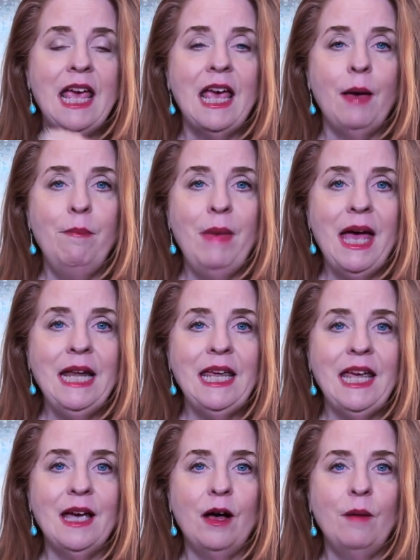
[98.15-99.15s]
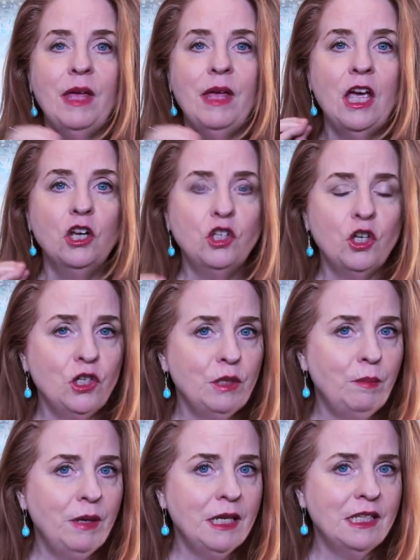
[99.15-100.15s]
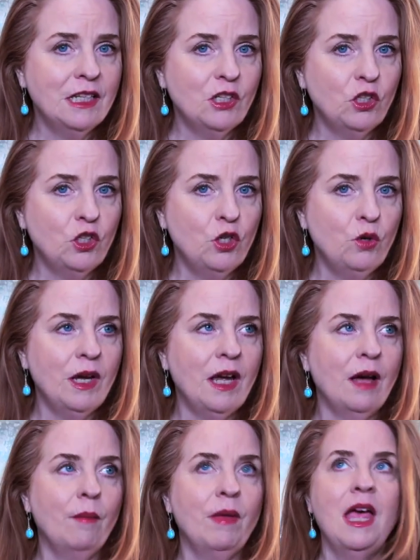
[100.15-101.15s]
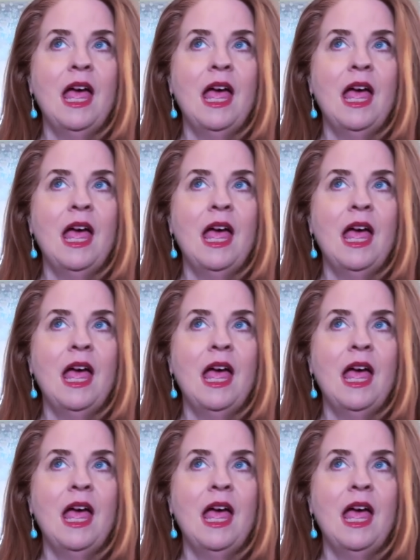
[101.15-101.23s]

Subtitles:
met him, turned business to him.